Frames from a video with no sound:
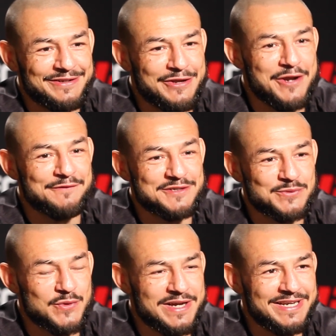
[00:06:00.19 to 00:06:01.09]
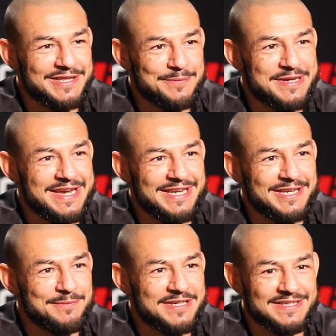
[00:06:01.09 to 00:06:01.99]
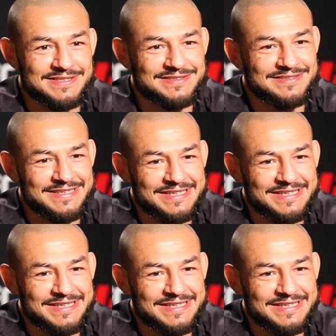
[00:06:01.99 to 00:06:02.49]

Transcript: None of us won in the beginning because